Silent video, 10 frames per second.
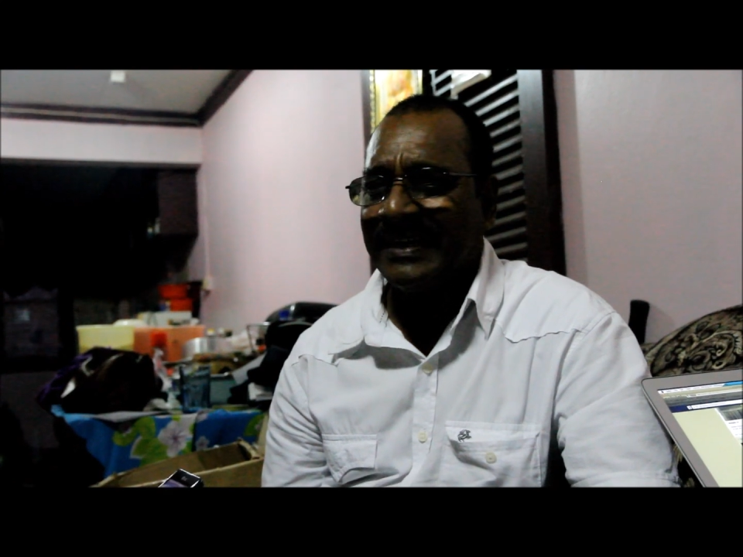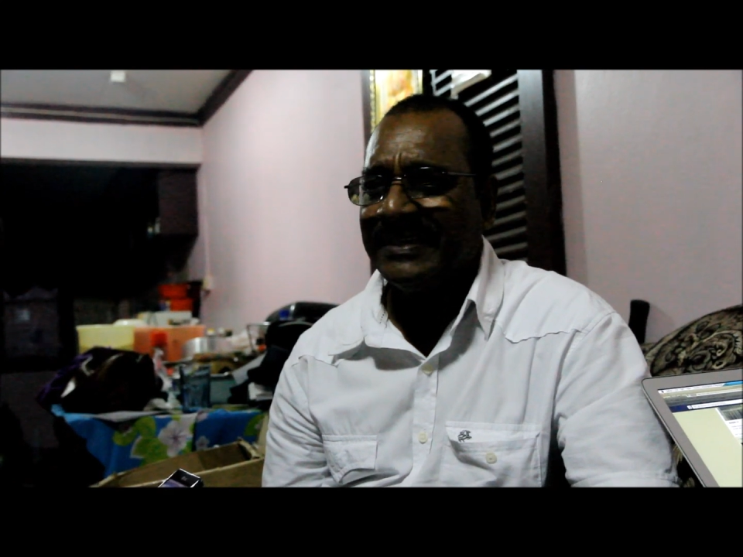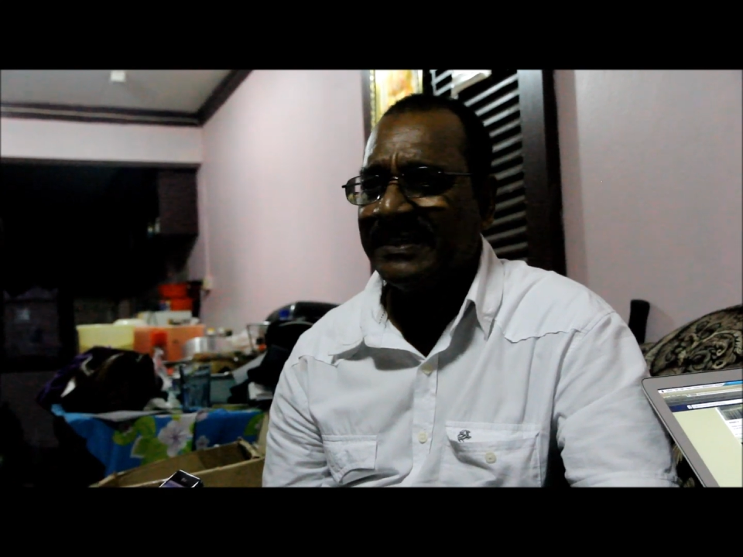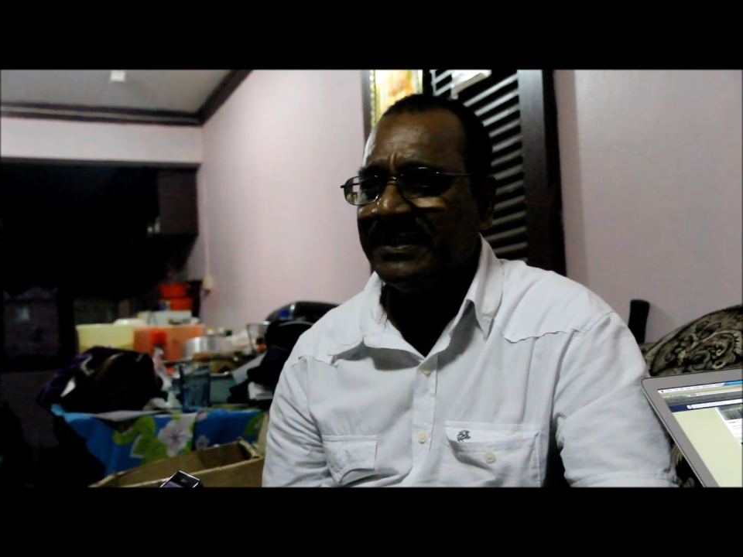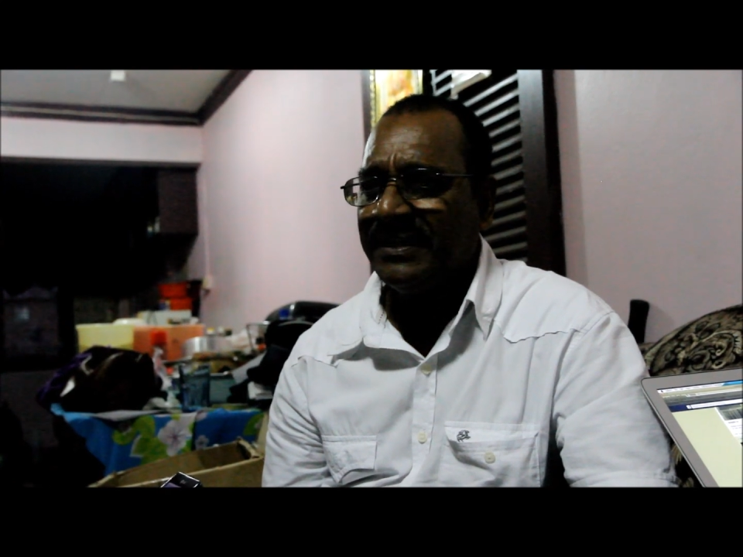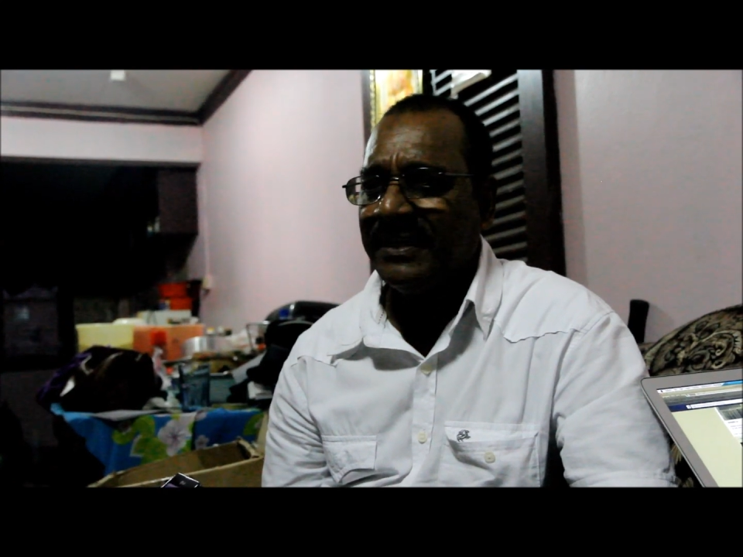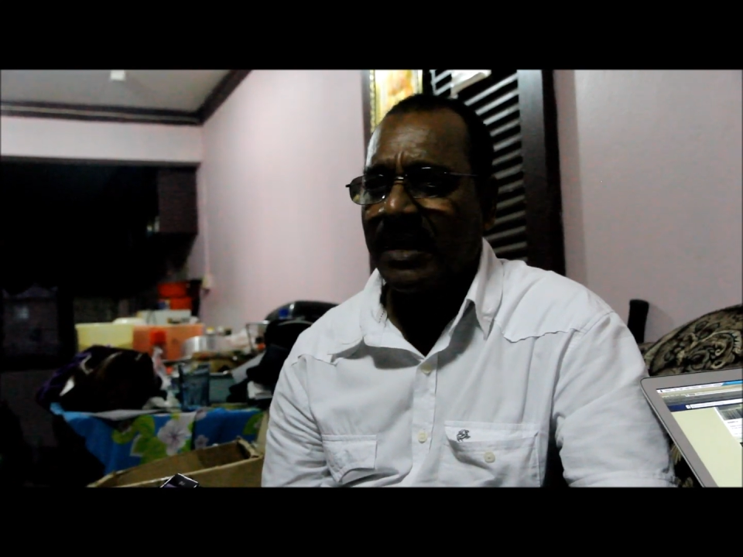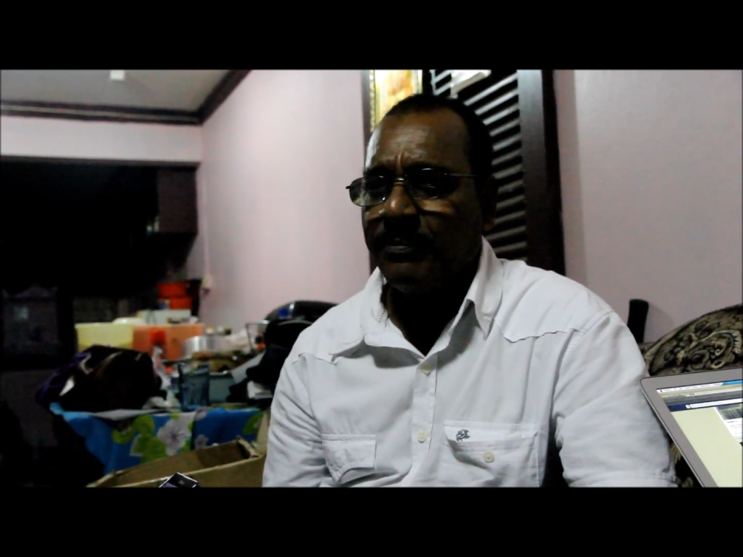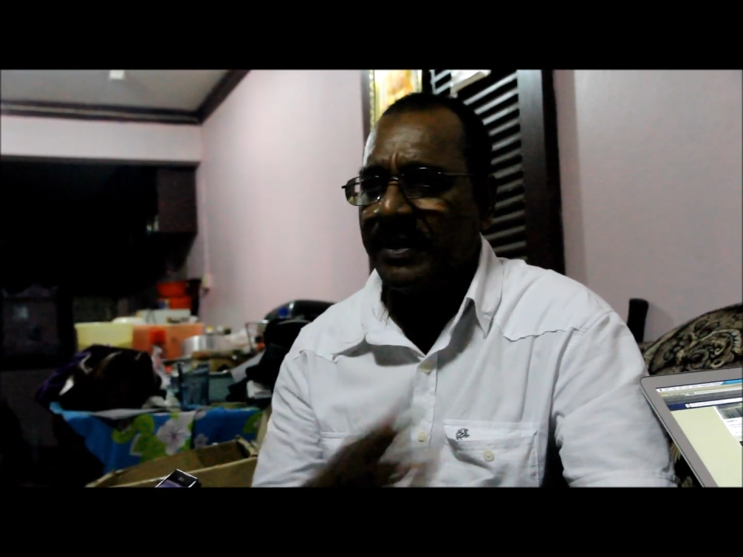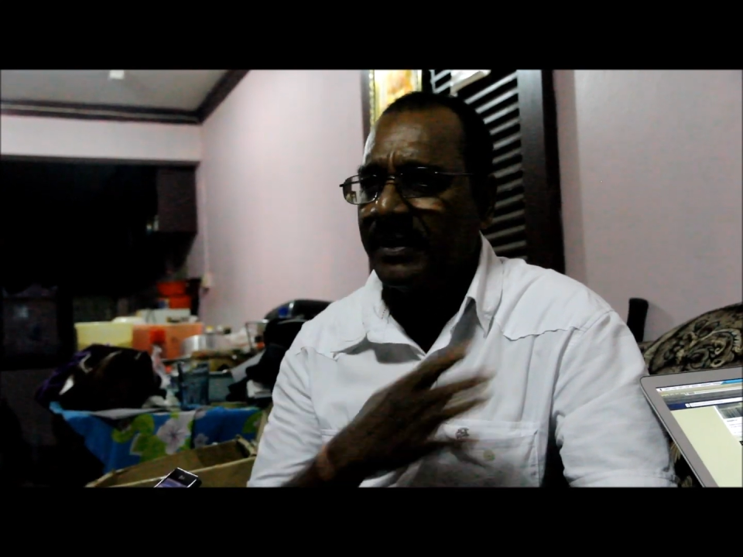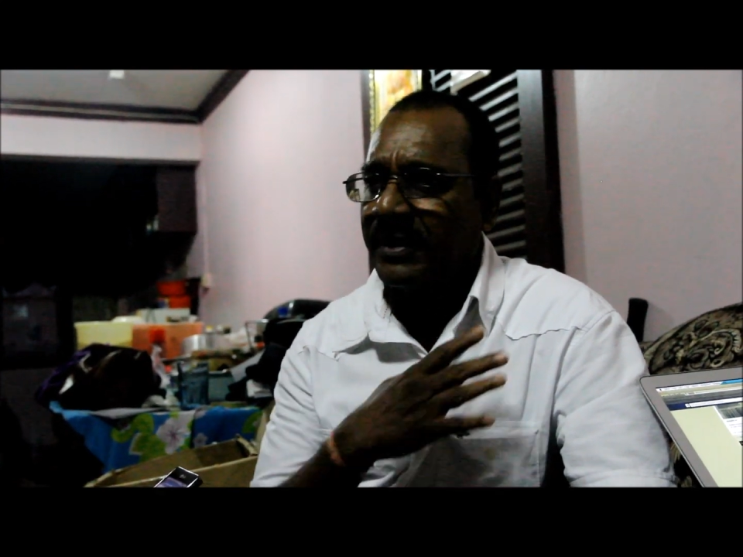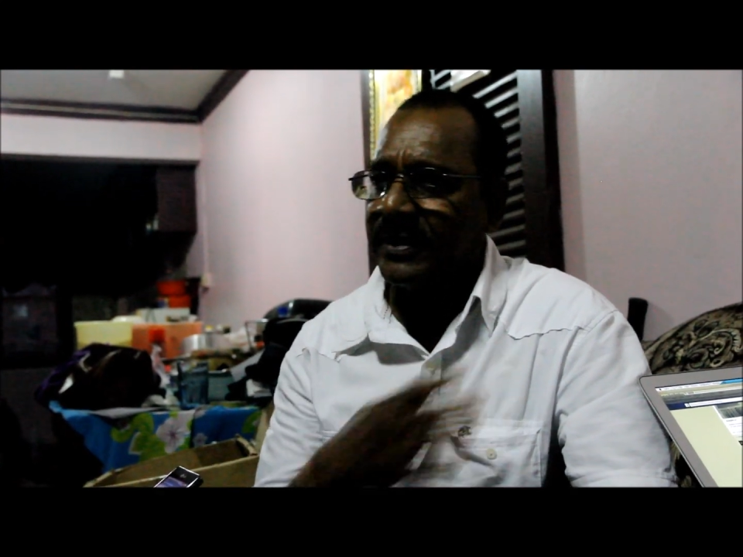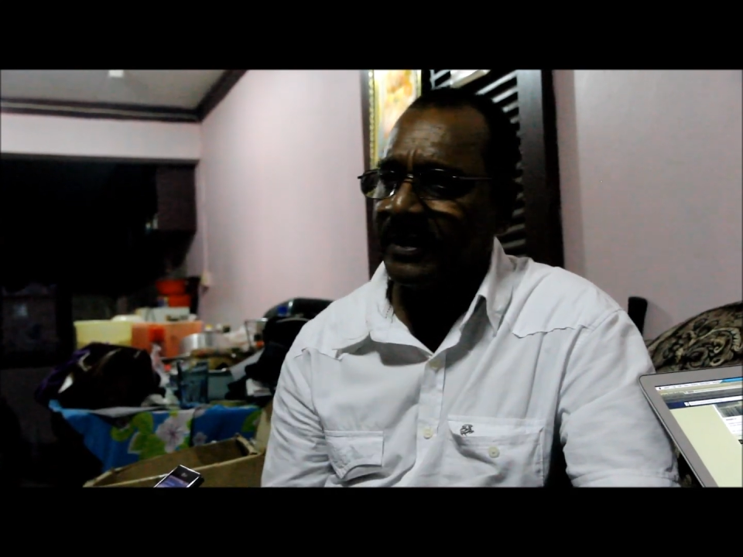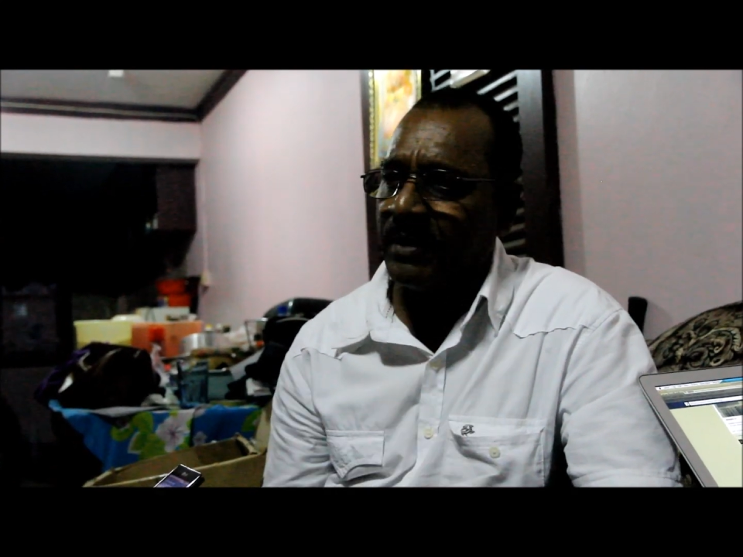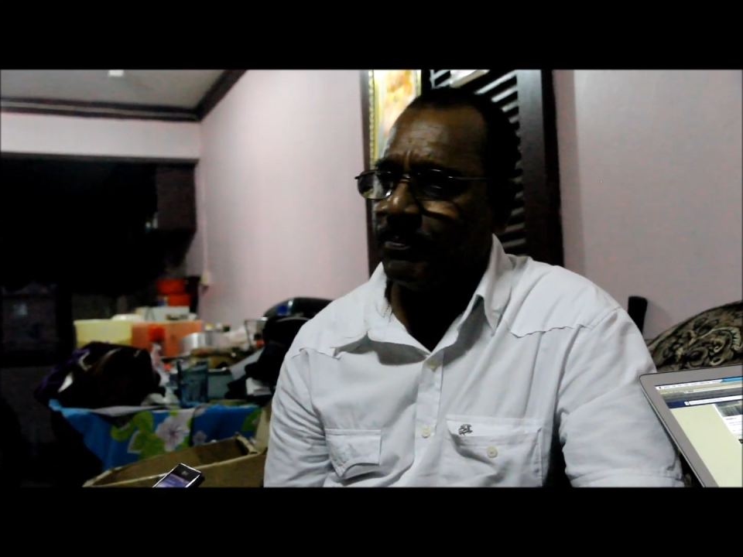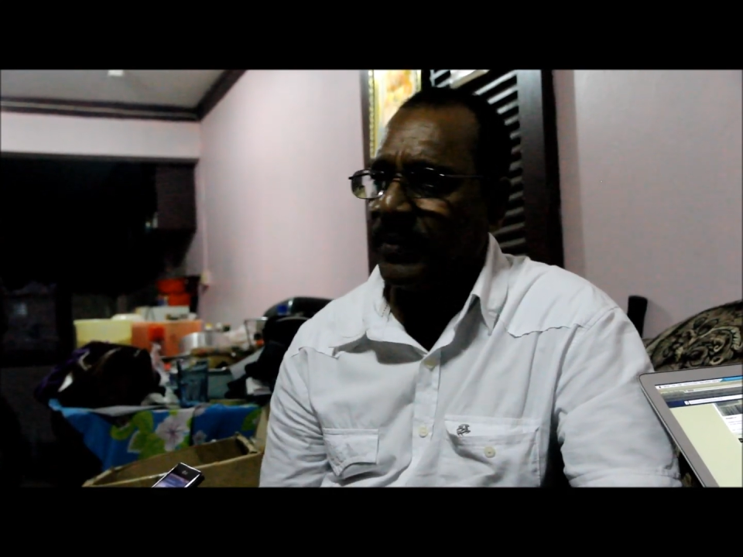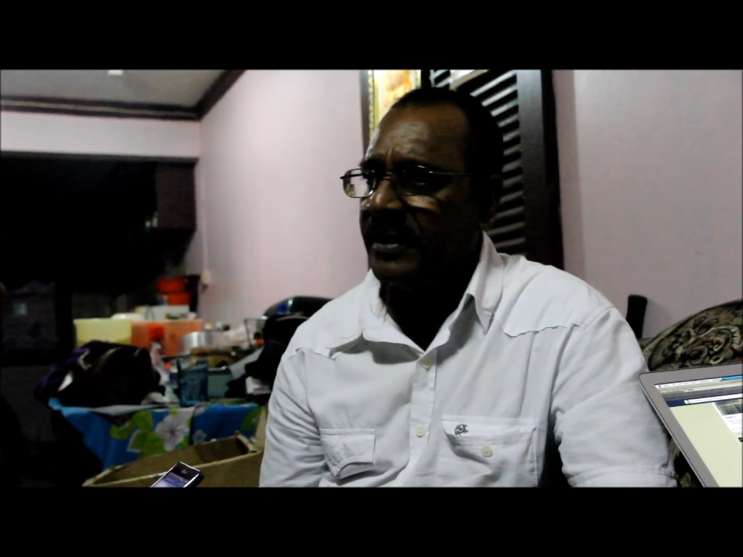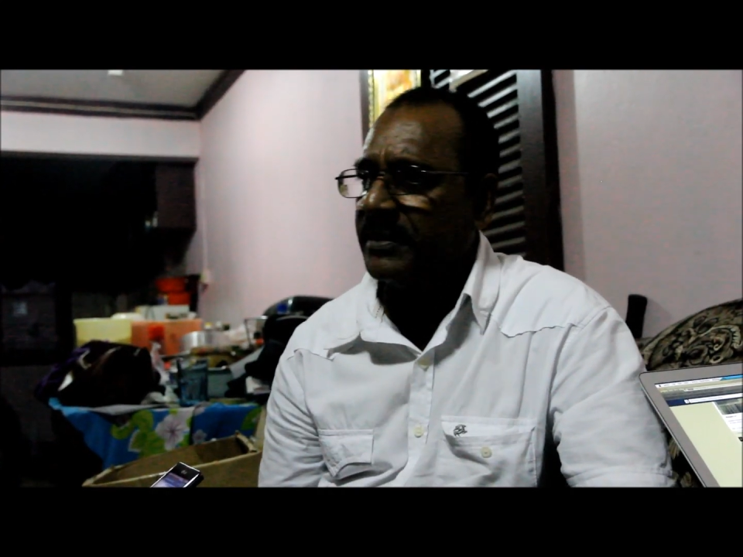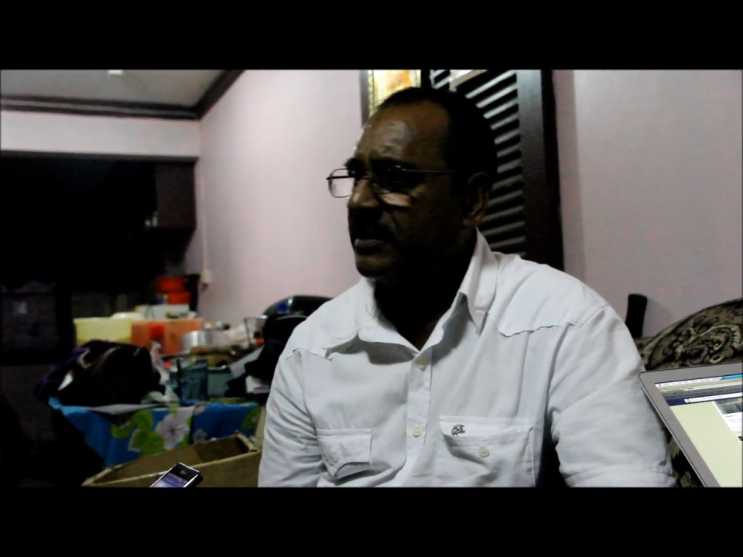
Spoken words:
Recently, I've been in another campaign